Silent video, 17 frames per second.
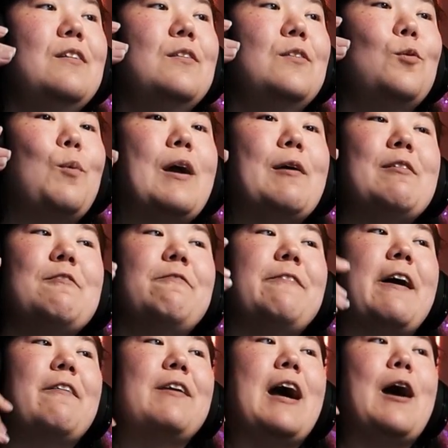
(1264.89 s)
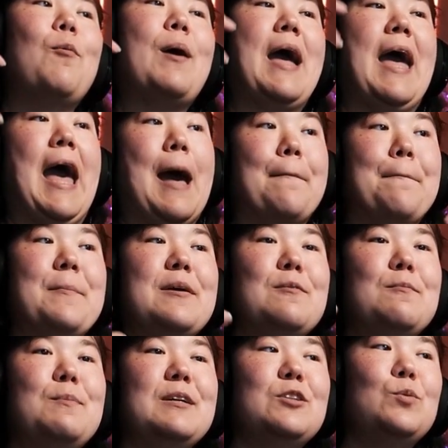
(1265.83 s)
way we found out what
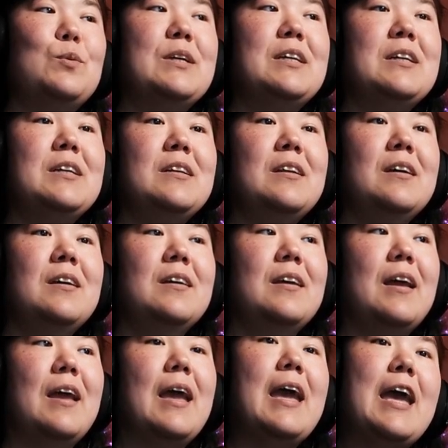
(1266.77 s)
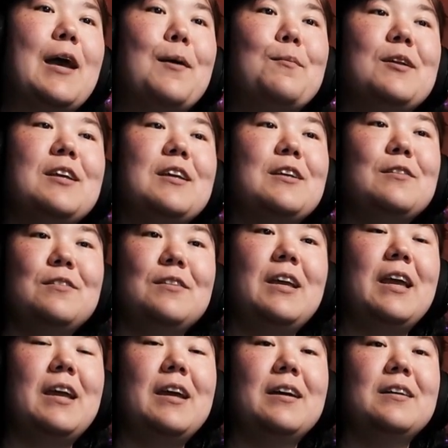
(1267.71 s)
happened between Amity
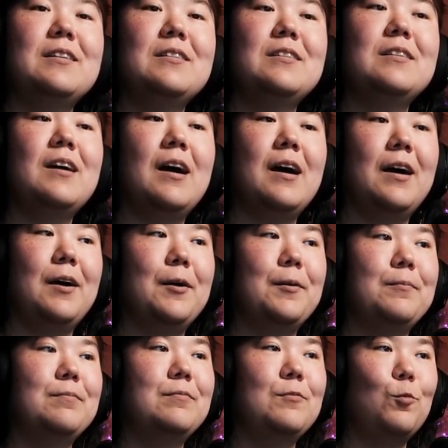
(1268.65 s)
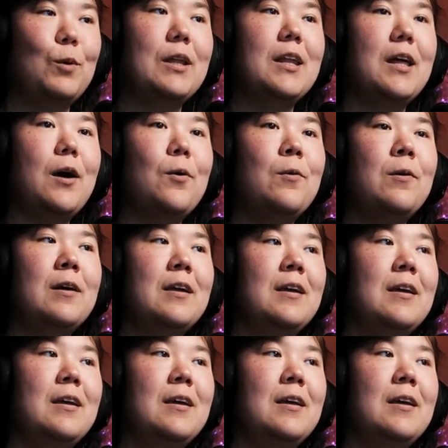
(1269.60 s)
and Willow